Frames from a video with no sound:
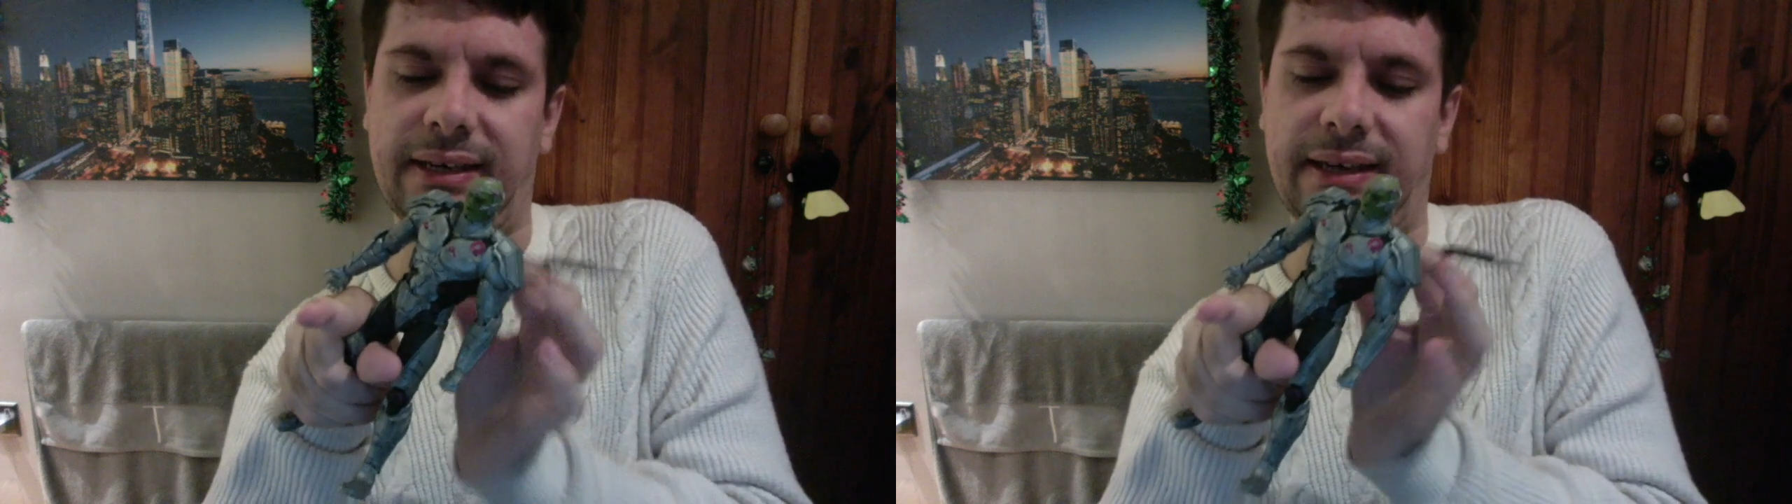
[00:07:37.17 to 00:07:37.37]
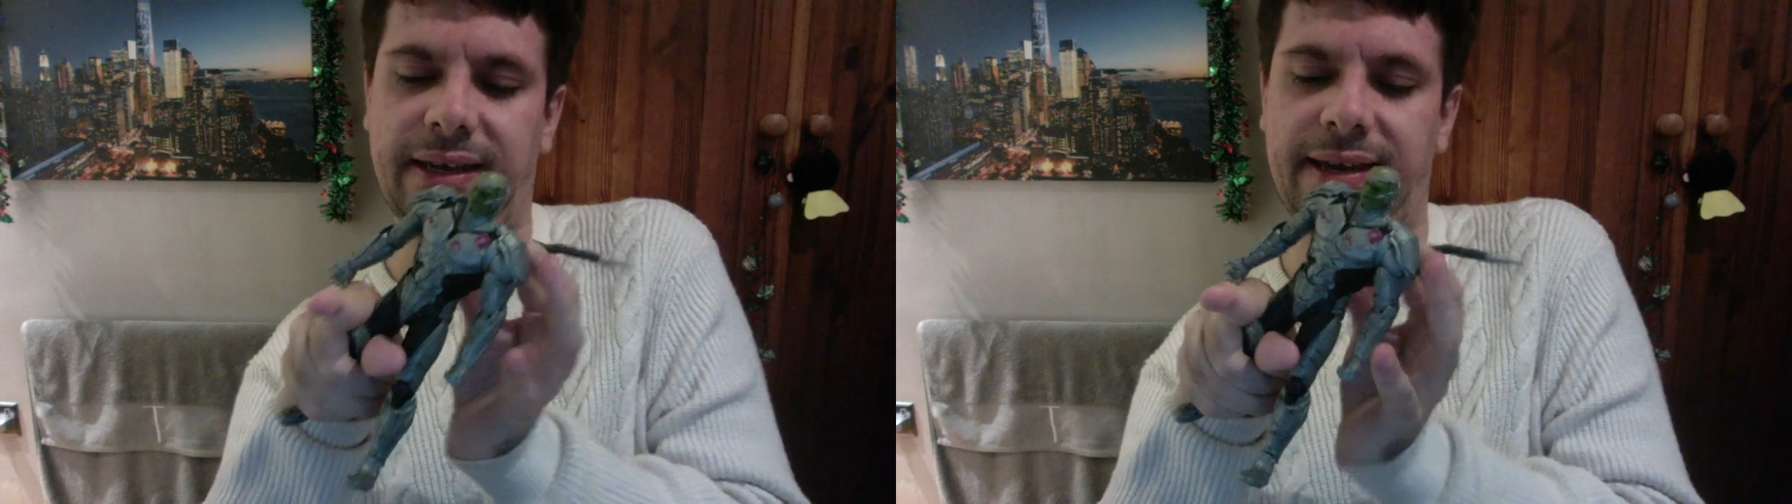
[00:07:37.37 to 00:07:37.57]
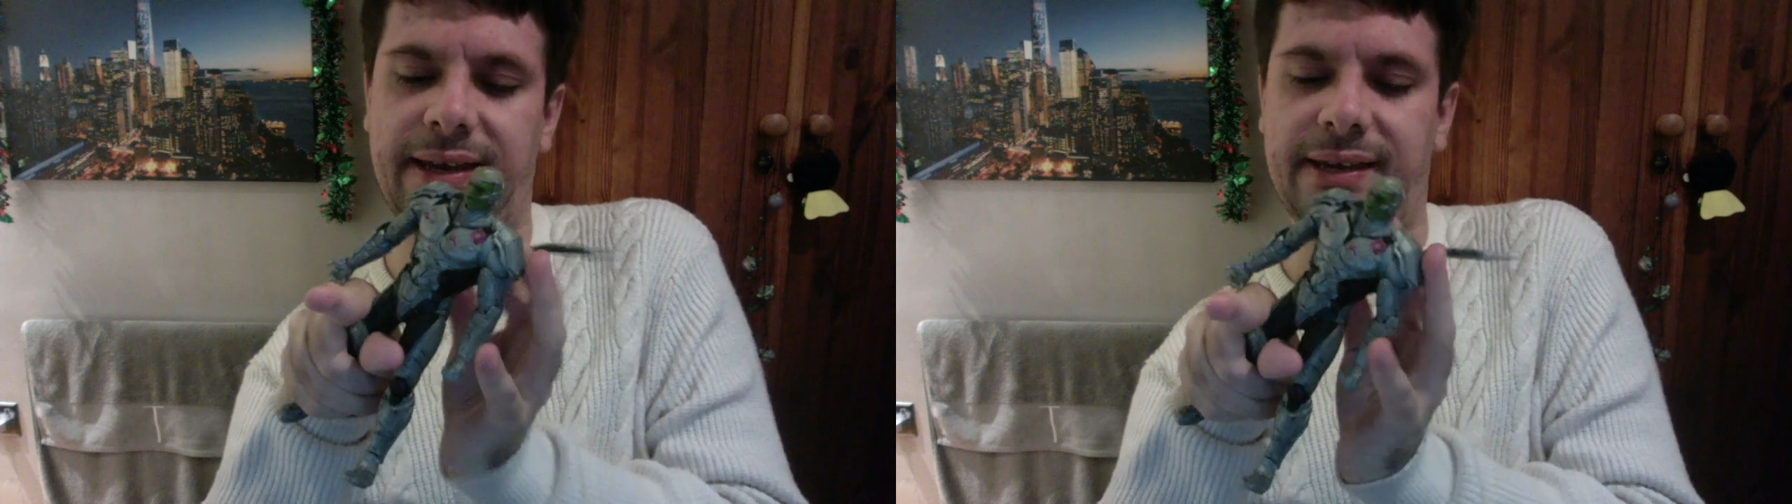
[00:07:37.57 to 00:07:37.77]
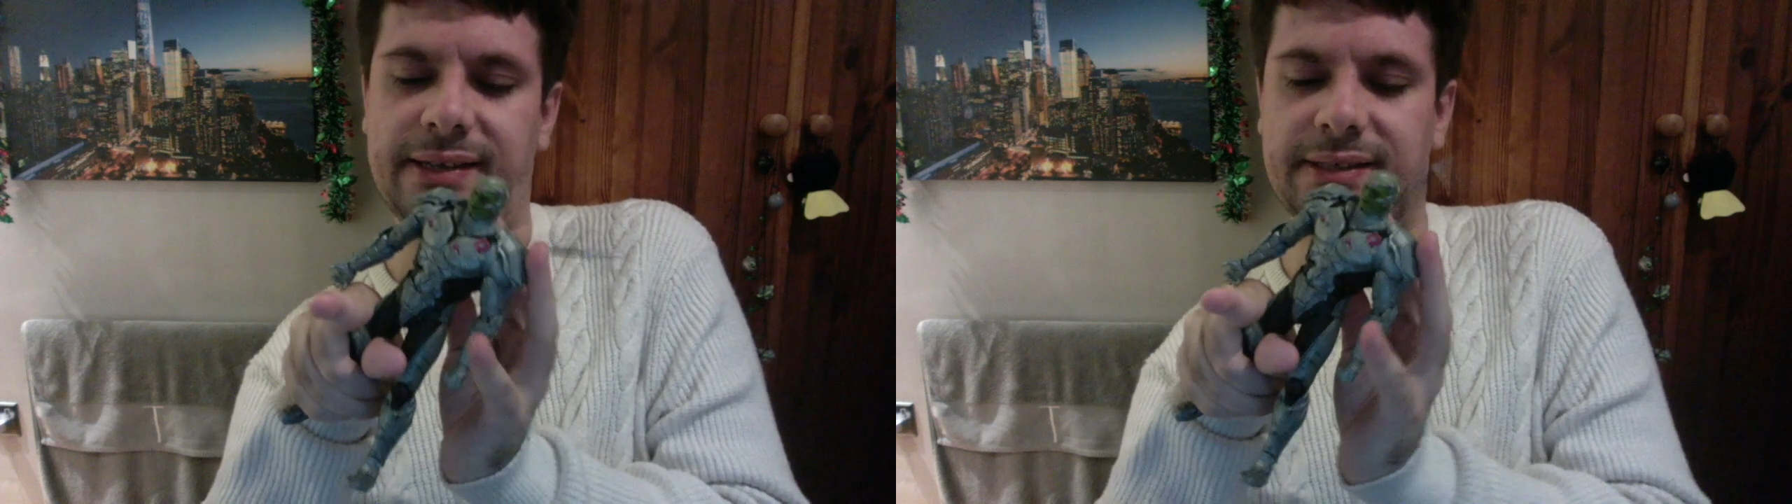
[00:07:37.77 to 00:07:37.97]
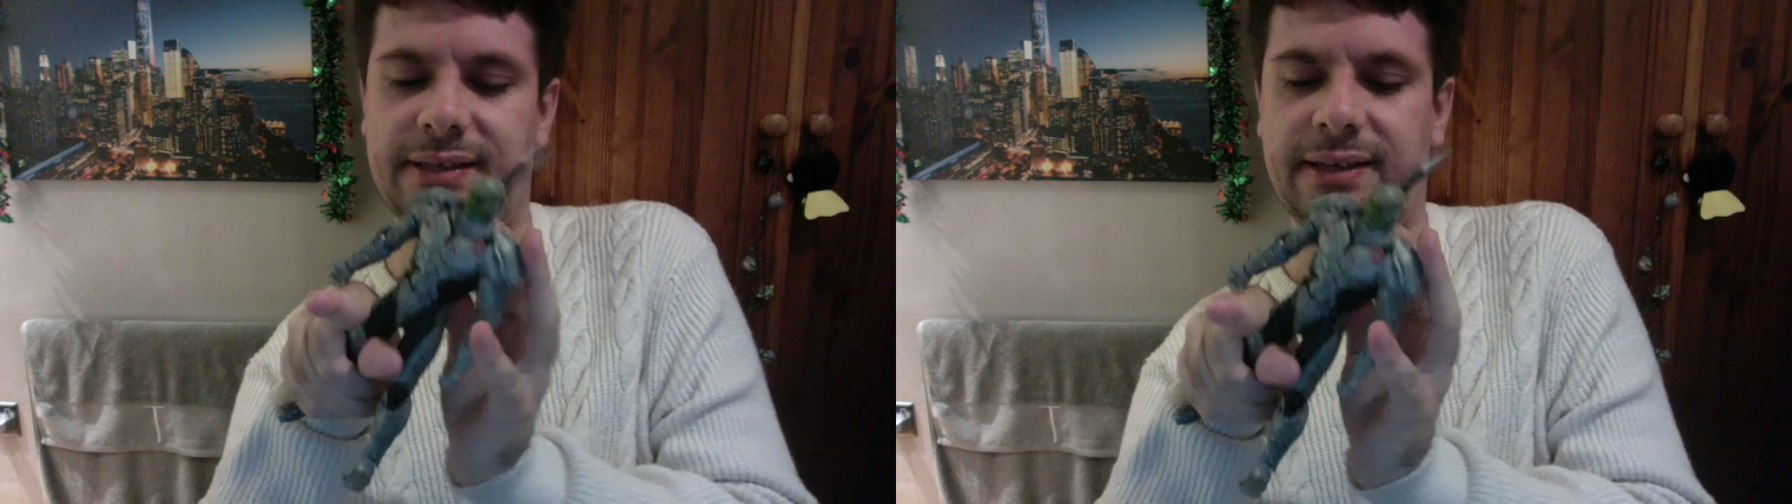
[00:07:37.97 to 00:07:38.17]

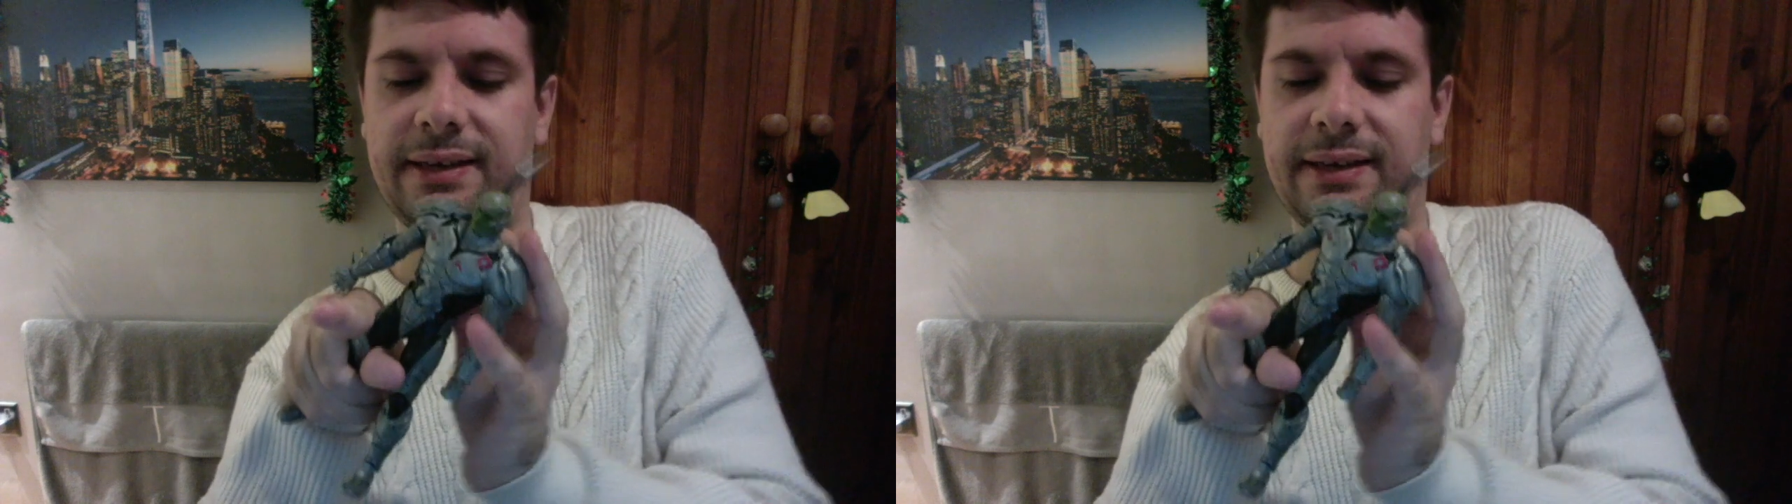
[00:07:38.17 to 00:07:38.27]
his